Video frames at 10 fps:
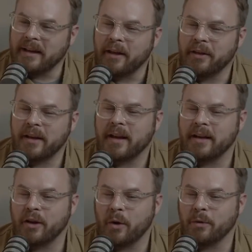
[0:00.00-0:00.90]
and I think it
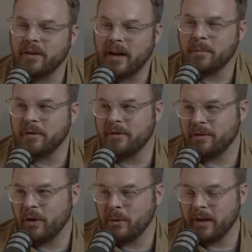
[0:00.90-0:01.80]
kind of goes in ebbs and
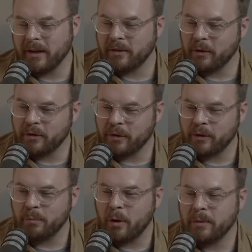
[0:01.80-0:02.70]
flow. Like there,
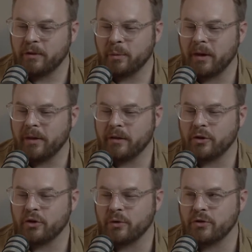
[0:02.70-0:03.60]
there's moments where I think the
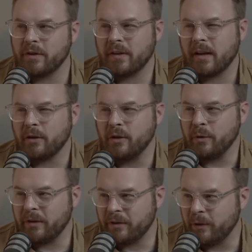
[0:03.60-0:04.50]
church just kind of
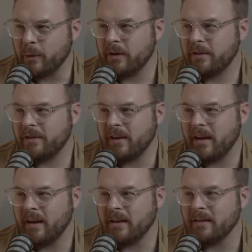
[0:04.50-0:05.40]
loses focus
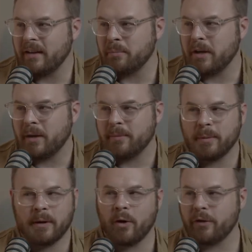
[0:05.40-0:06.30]
and hmm. it becomes
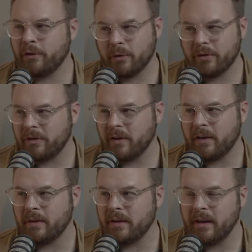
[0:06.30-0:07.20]
about all sorts of
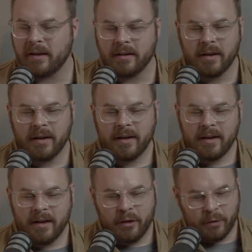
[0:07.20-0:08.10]
stuff, and then
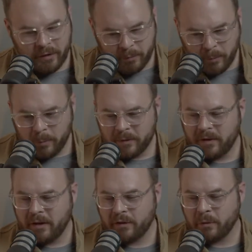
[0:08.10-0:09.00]
there's these moments
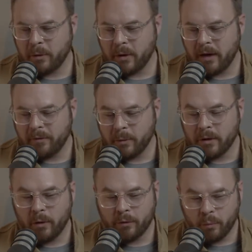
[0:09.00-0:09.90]
in history where
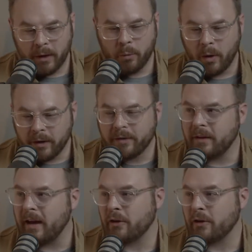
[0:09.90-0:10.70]
everyone goes, "Wait, what is the